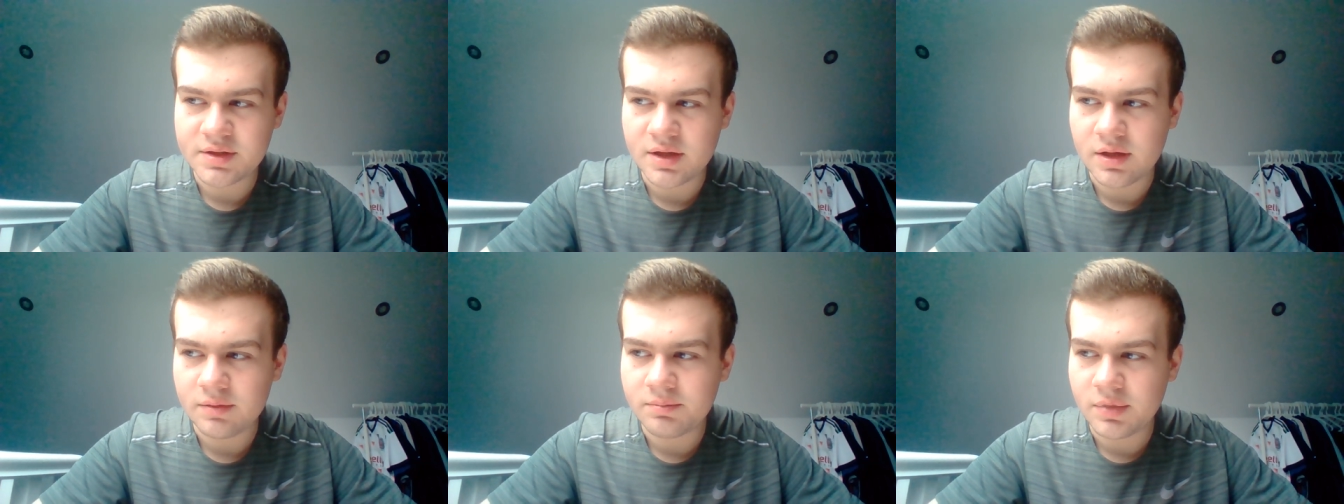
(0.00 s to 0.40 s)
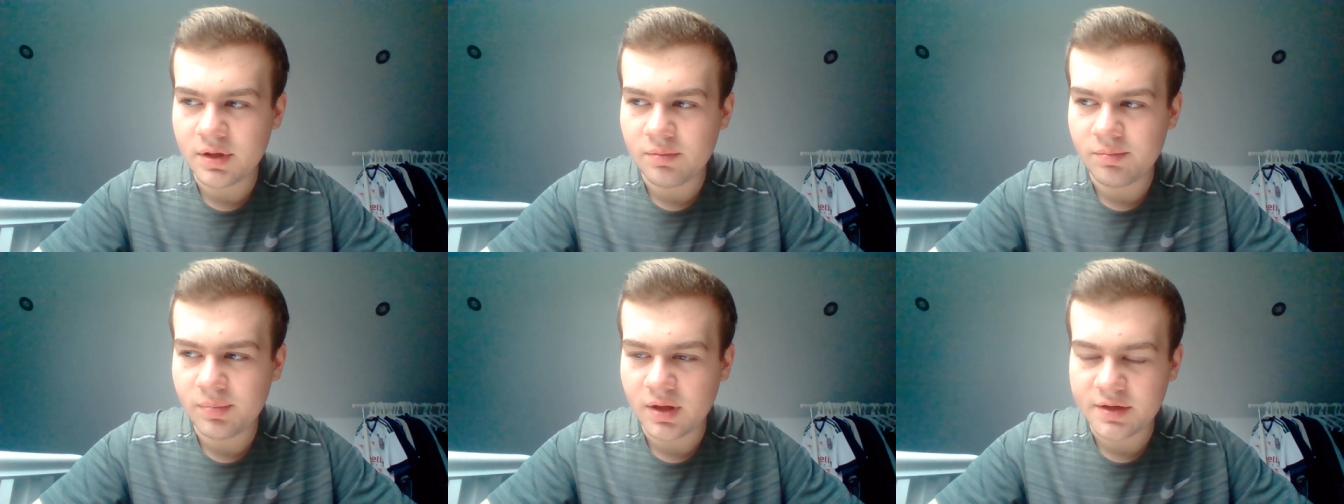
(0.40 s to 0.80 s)

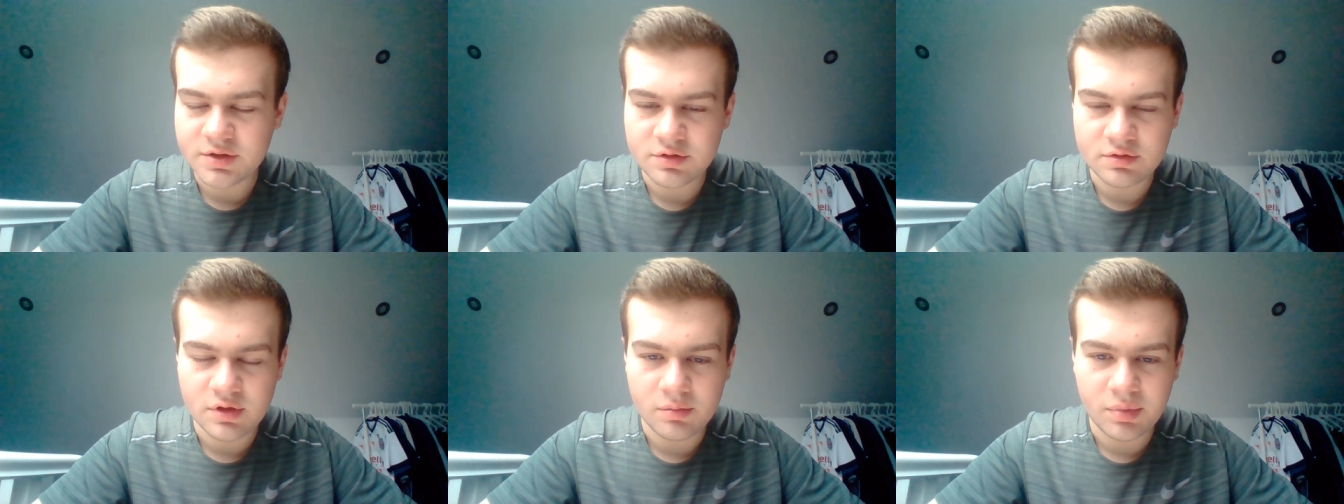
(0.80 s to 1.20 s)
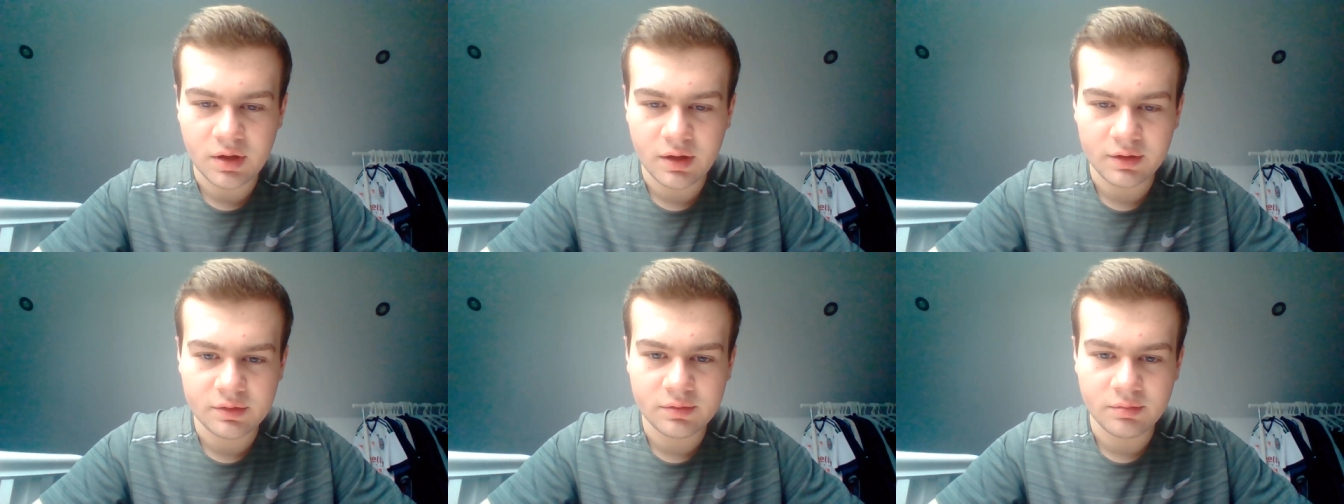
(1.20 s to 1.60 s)
He plays a true
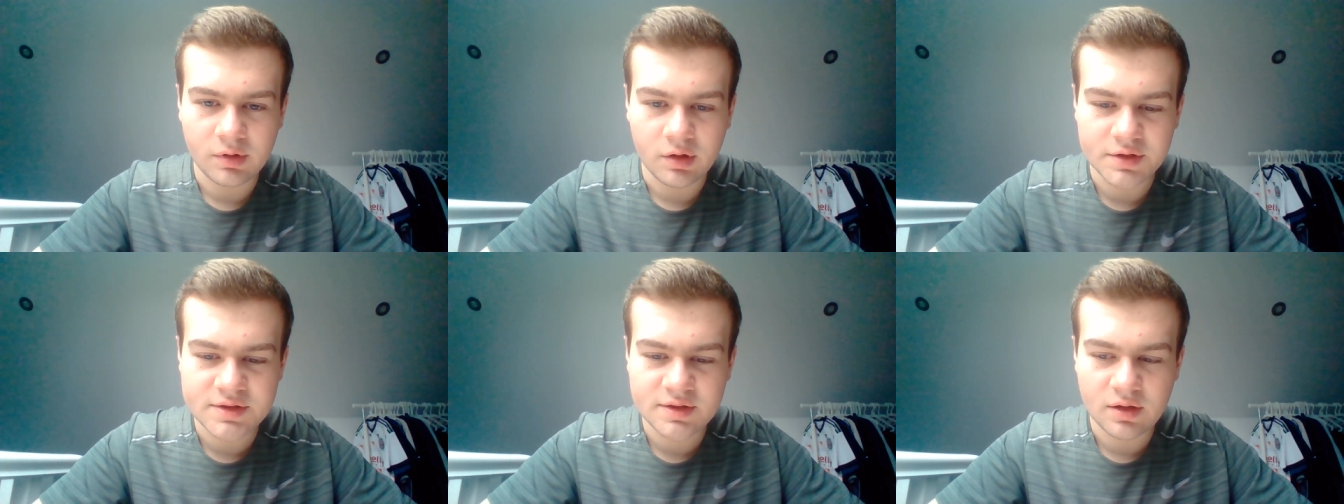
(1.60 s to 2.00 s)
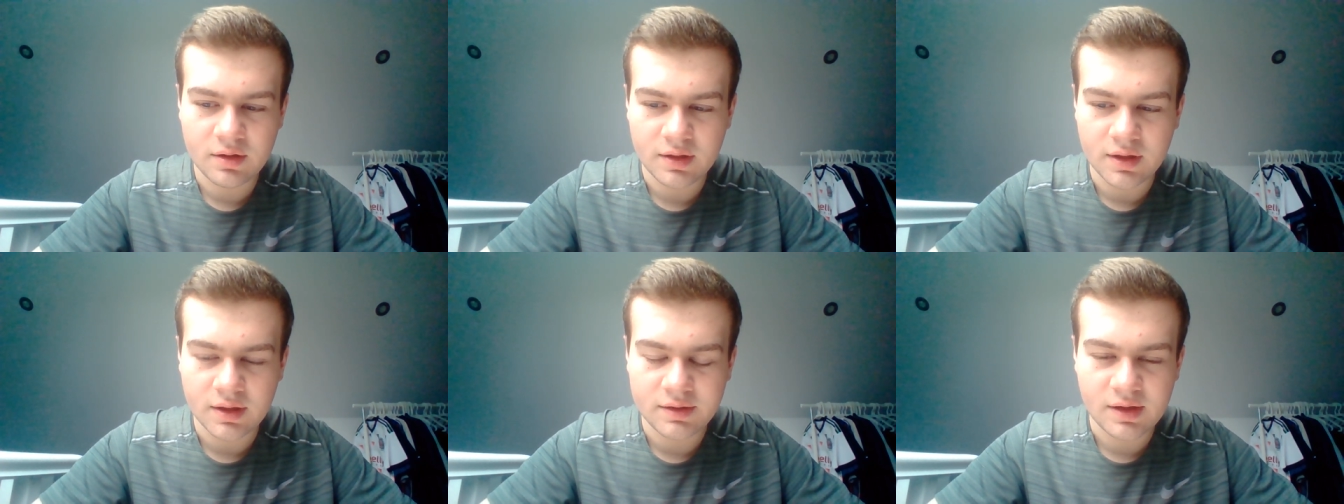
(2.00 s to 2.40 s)
ball towards
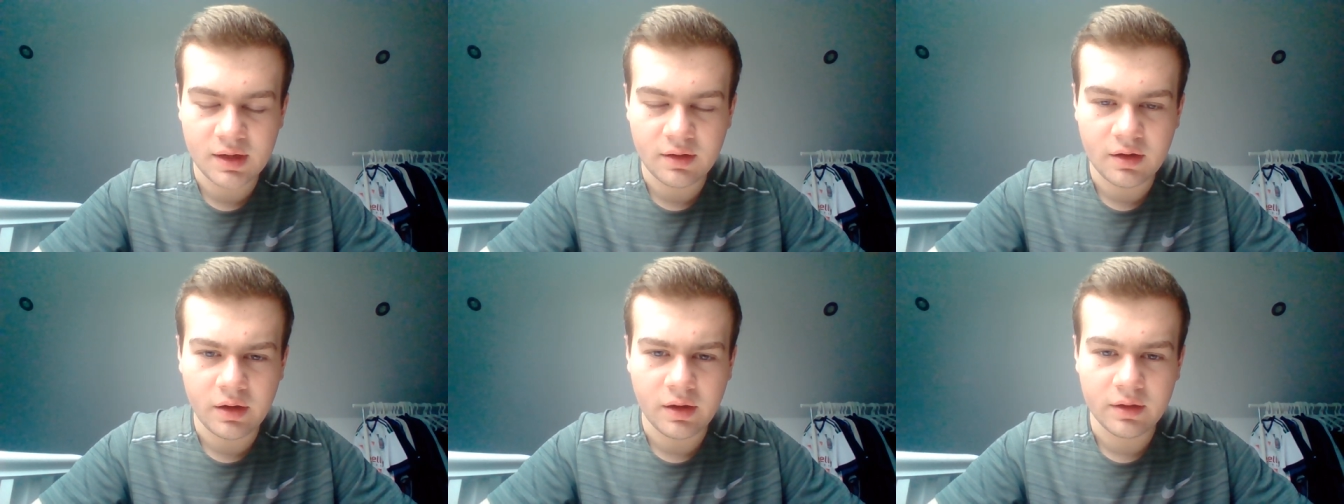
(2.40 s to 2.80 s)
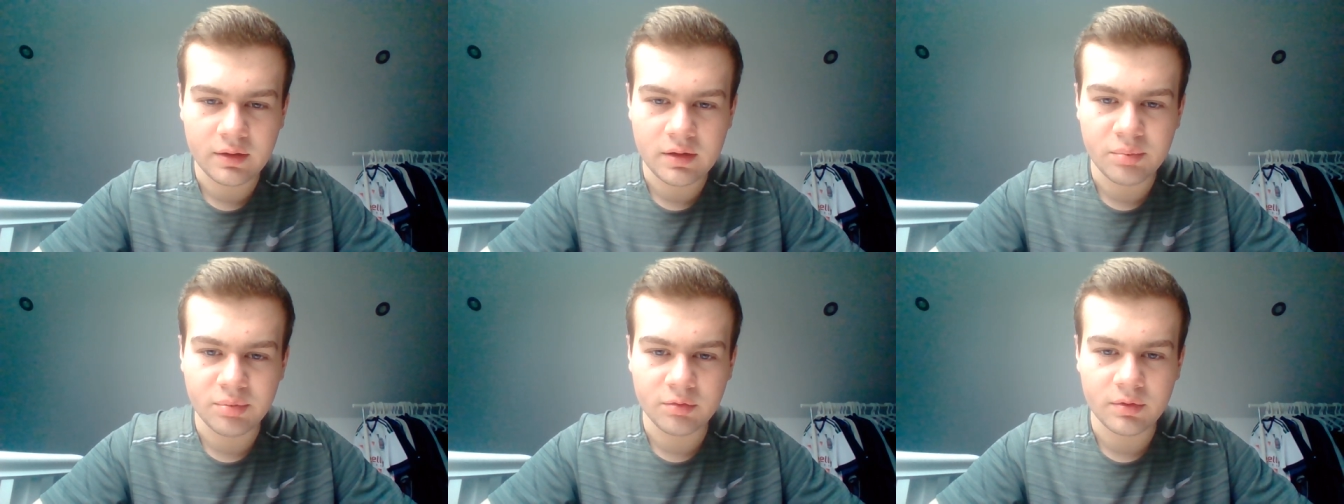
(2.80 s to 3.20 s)
Dylan
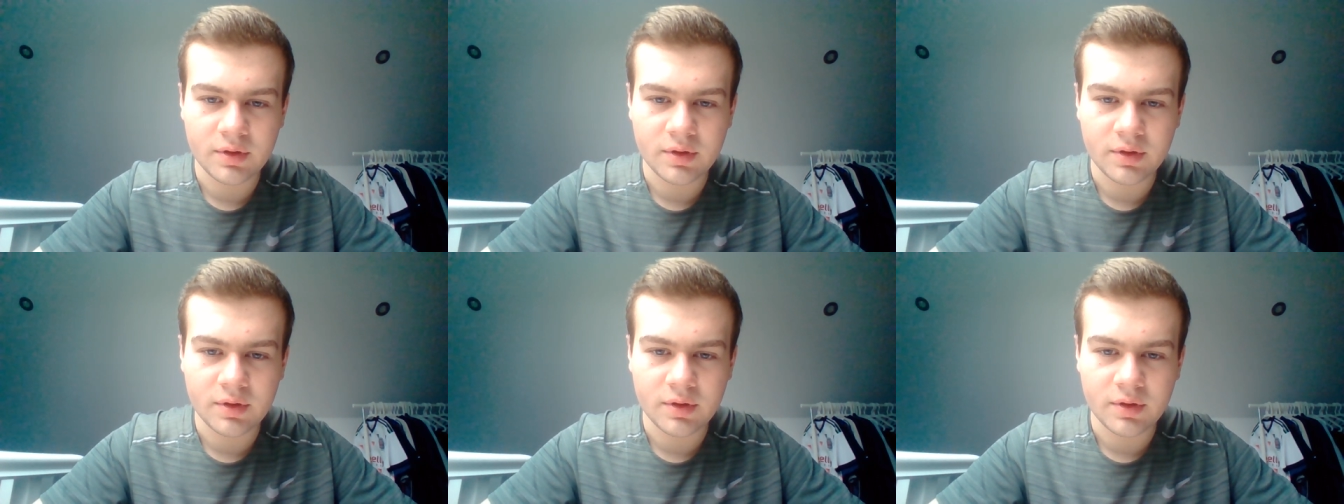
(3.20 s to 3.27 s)
Connolly.